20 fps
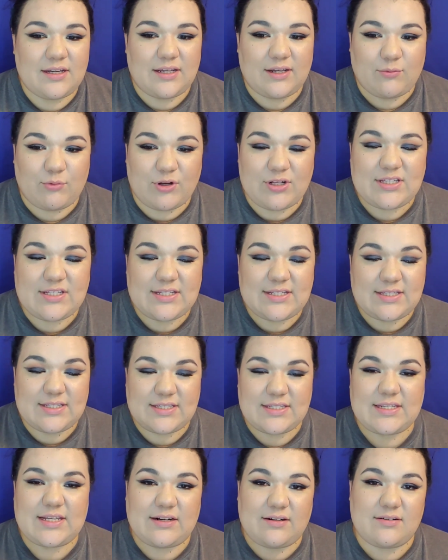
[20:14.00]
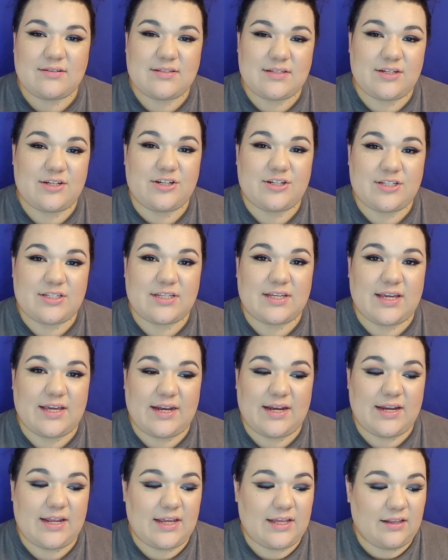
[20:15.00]
Once it settles in your
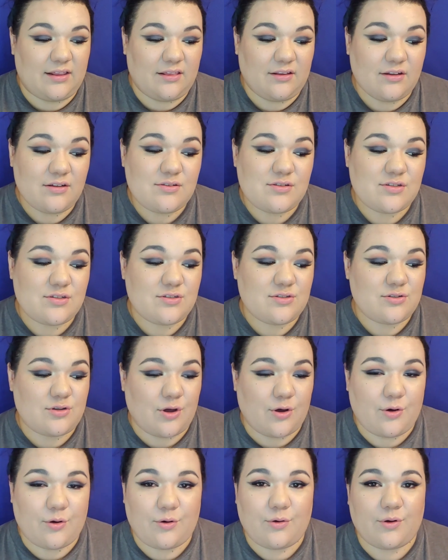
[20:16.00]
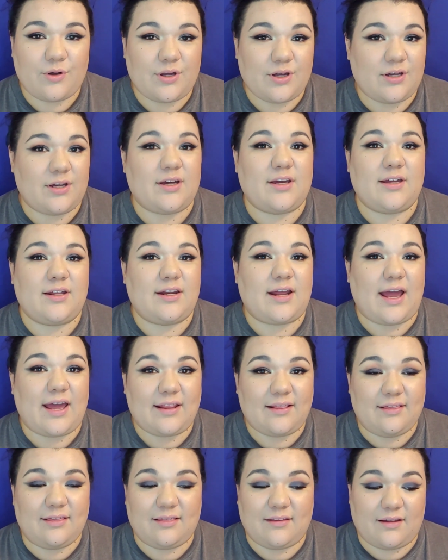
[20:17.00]
skin, it looks so good. I
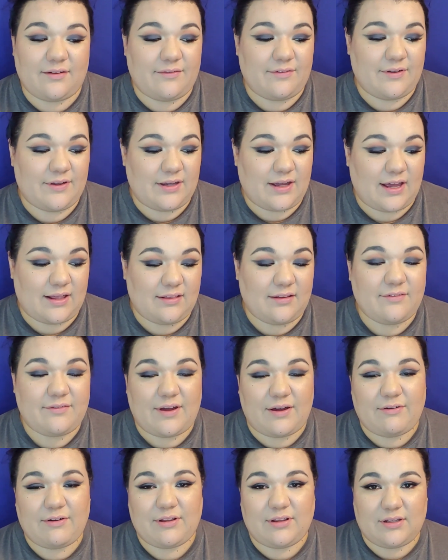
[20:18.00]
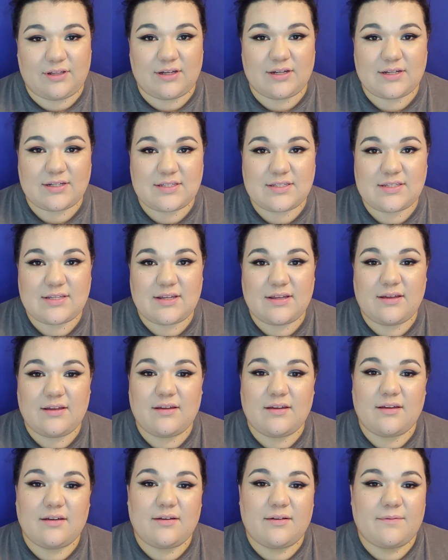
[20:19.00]
love it. I love how it looks.
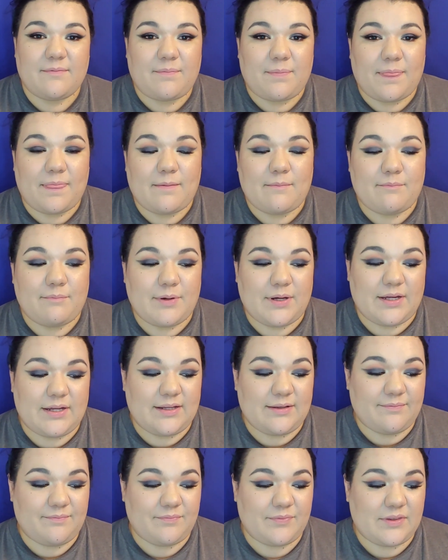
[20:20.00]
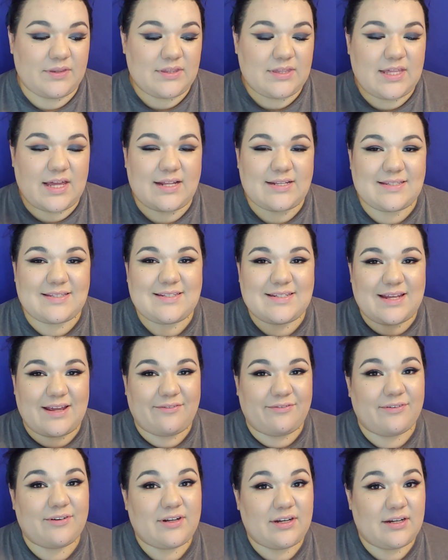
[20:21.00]
But that's
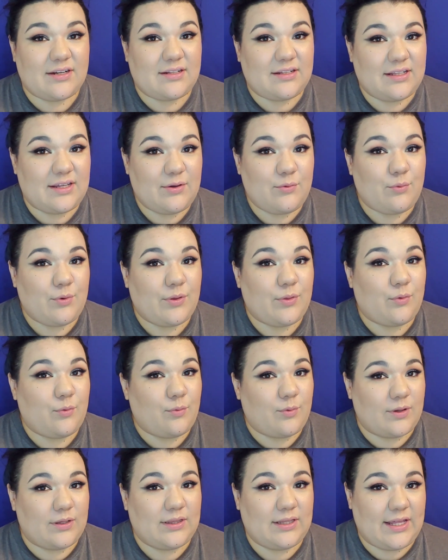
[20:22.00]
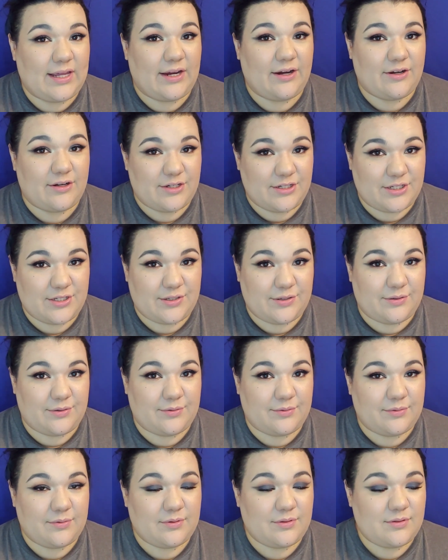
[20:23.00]
definitely with one layer
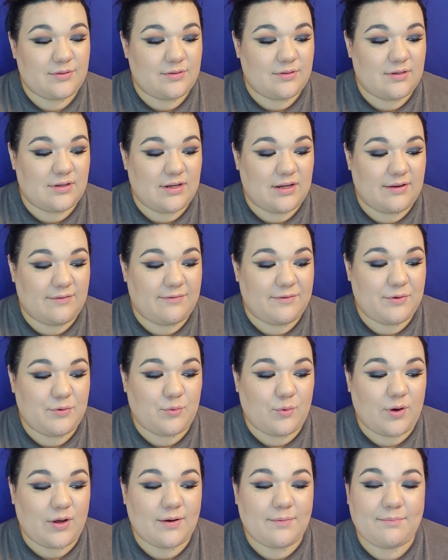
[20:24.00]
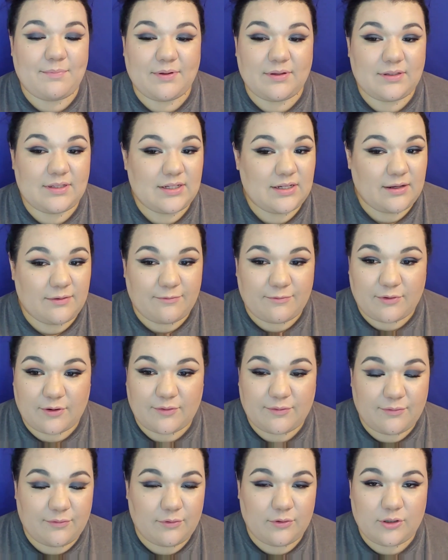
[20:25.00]
too. If you want to build it up for
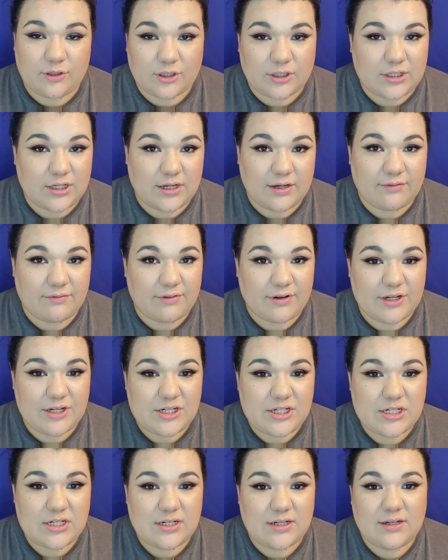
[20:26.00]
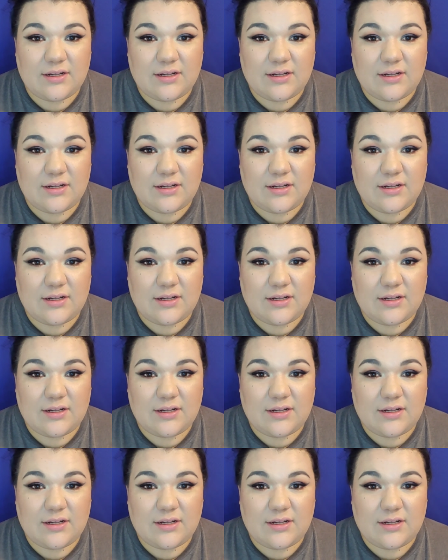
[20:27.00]
a fuller coverage,